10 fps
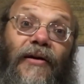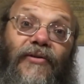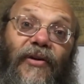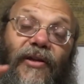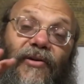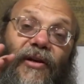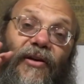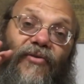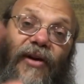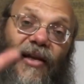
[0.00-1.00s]
So it can
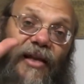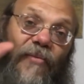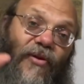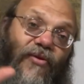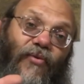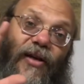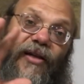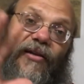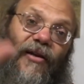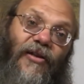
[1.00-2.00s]
create damage when
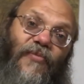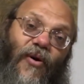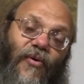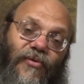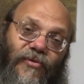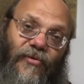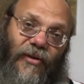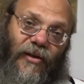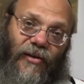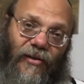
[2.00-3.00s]
it explodes
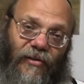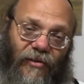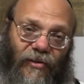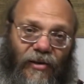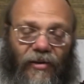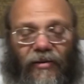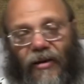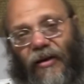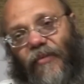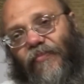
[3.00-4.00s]
in
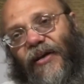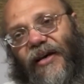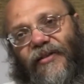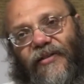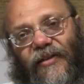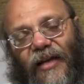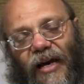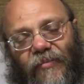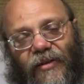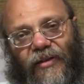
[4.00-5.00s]
a place and
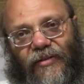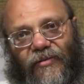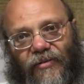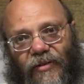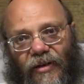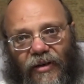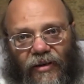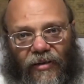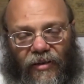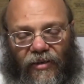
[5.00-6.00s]
time that
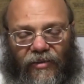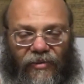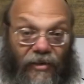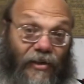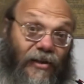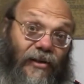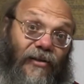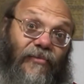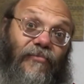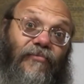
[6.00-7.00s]
is
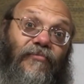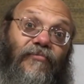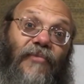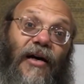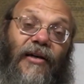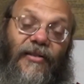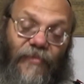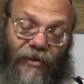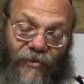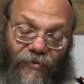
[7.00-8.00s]

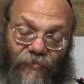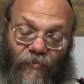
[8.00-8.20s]
unexpected.